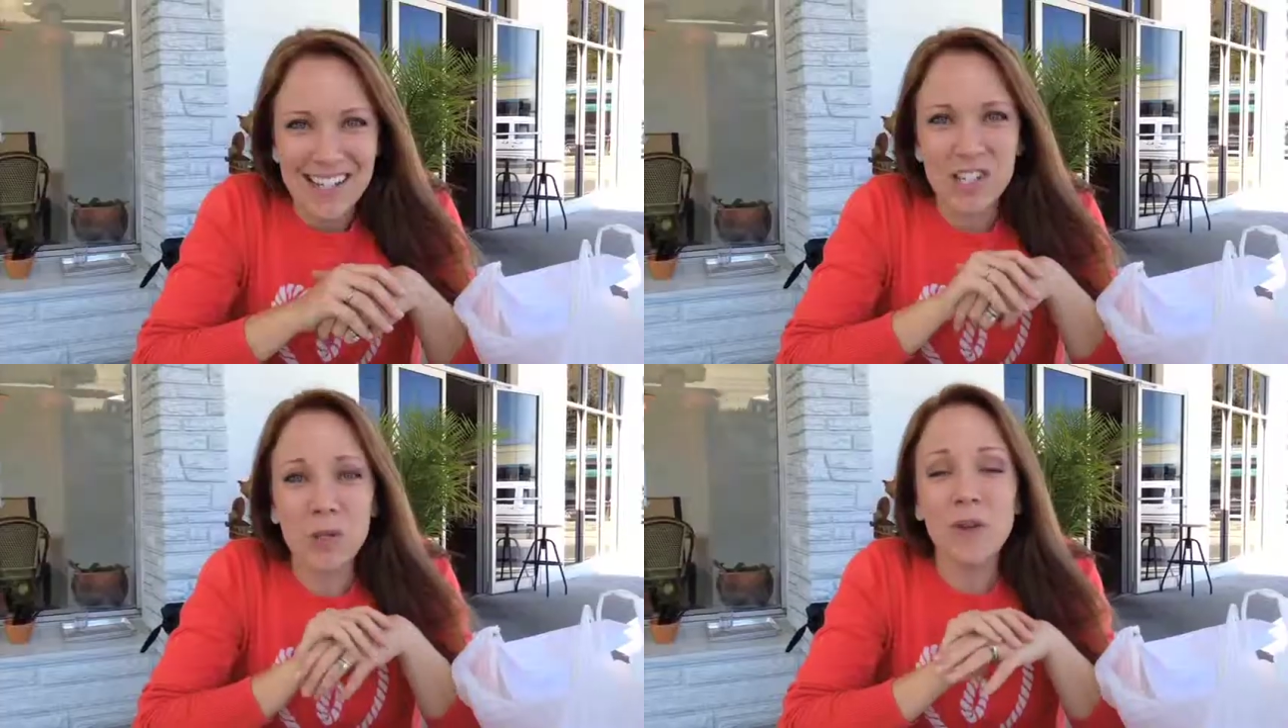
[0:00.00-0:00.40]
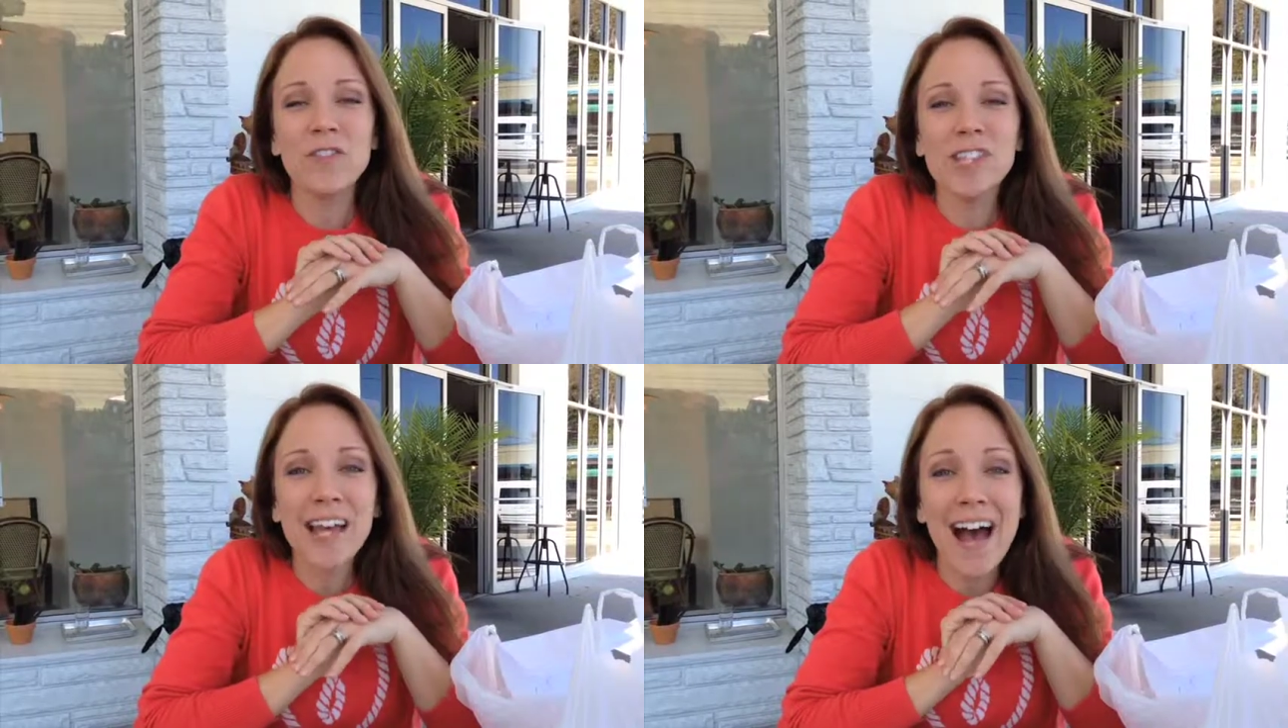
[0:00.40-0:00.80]
So
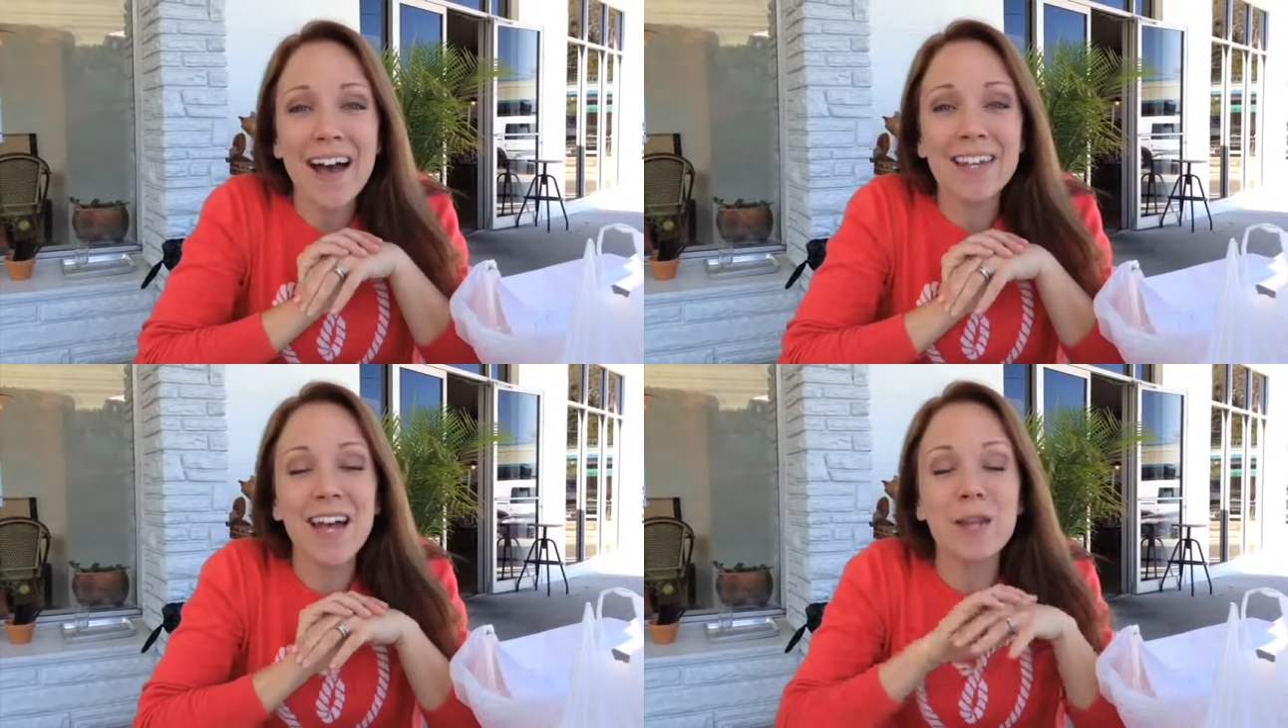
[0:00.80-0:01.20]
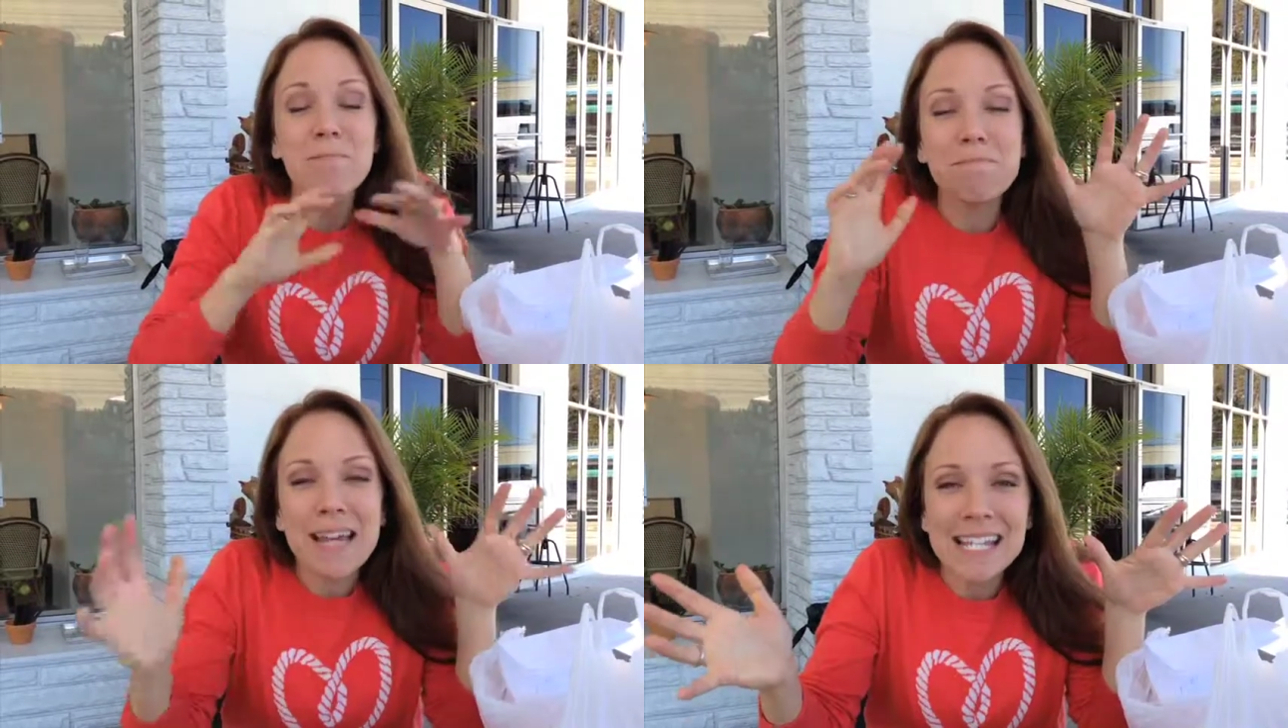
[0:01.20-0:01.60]
we've just had an
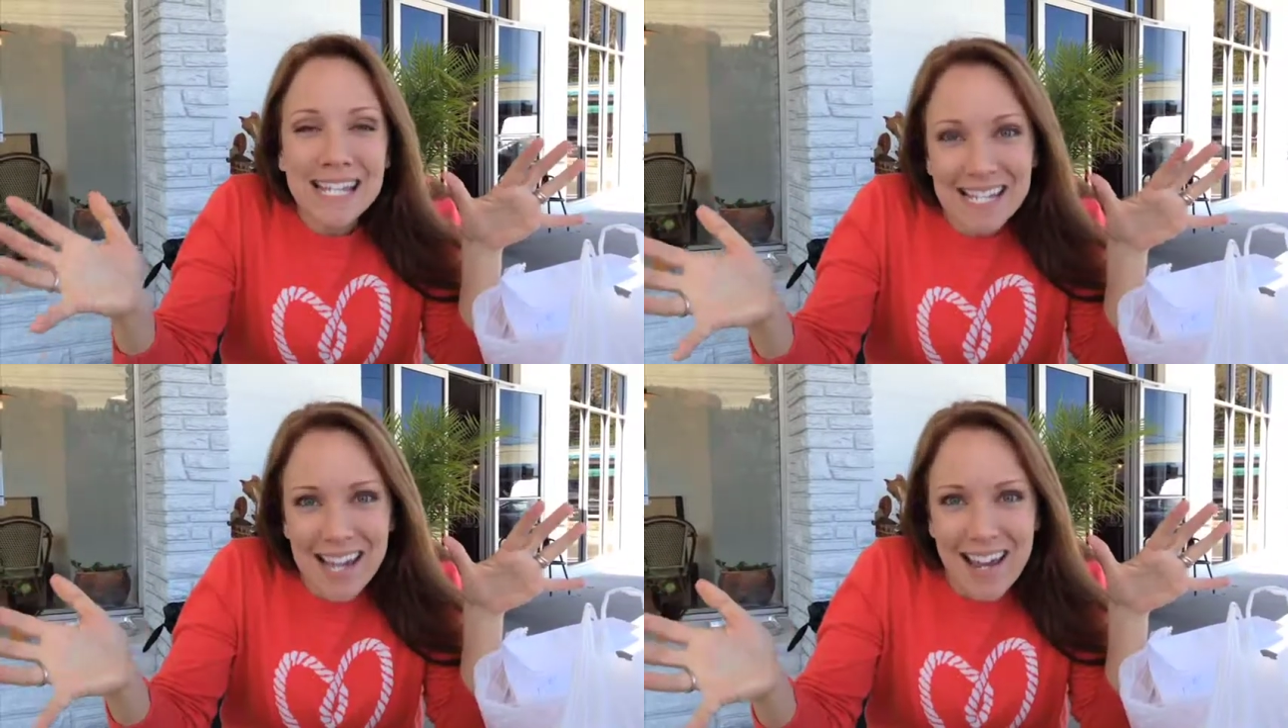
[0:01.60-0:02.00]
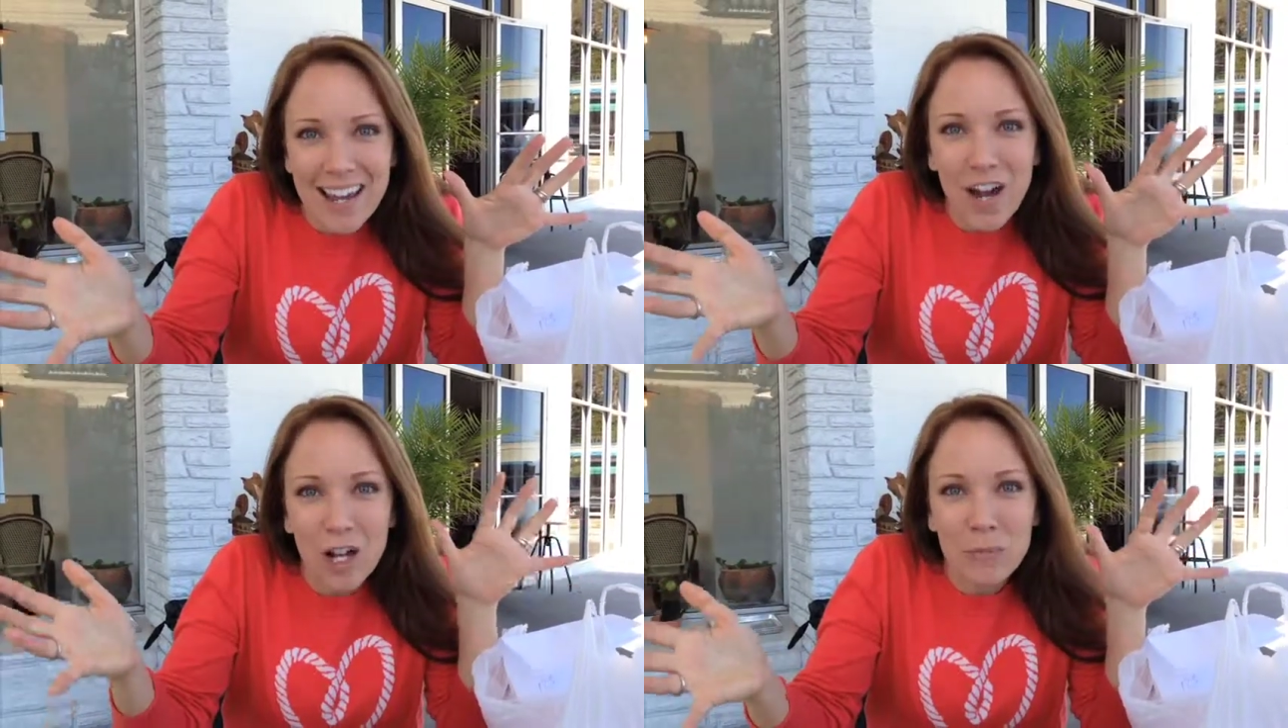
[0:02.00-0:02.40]
amazing
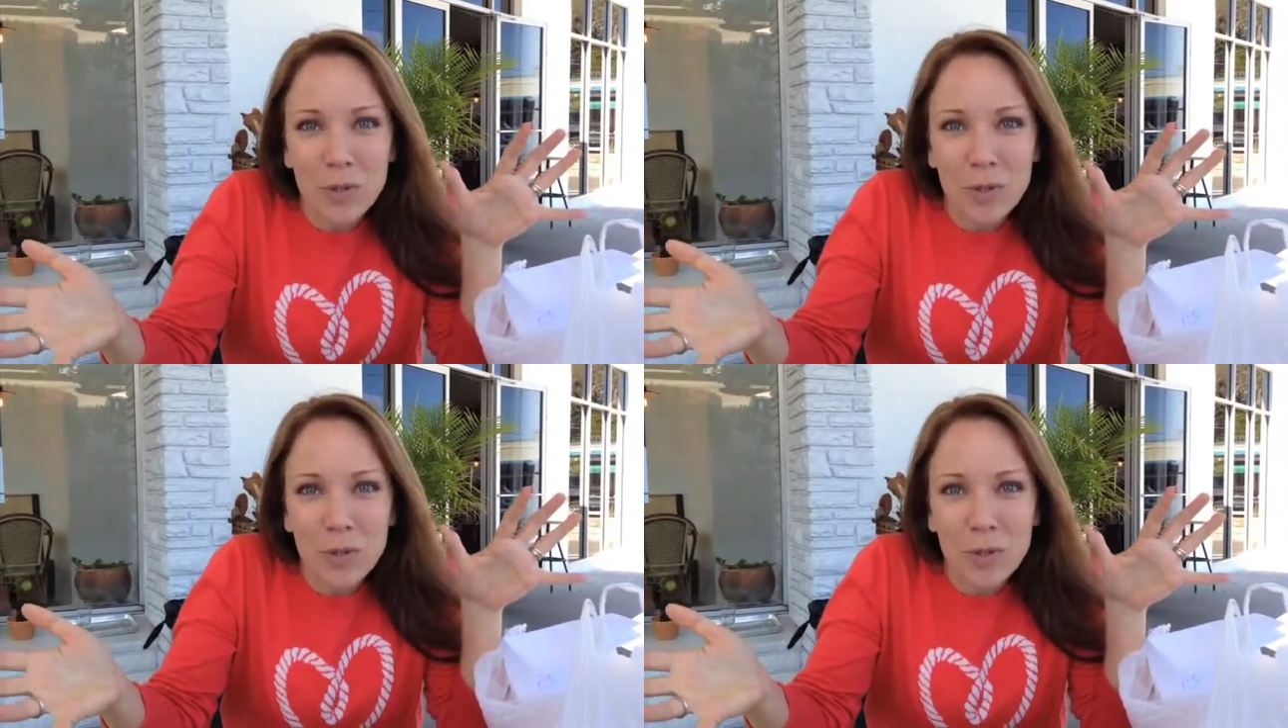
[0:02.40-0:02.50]
day on